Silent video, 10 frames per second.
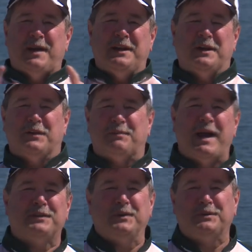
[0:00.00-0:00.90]
May here with
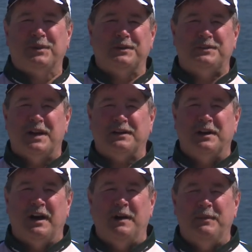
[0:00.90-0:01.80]

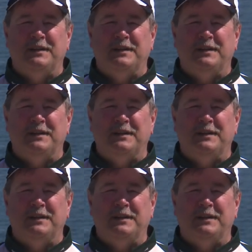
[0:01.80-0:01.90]
BassResource.com,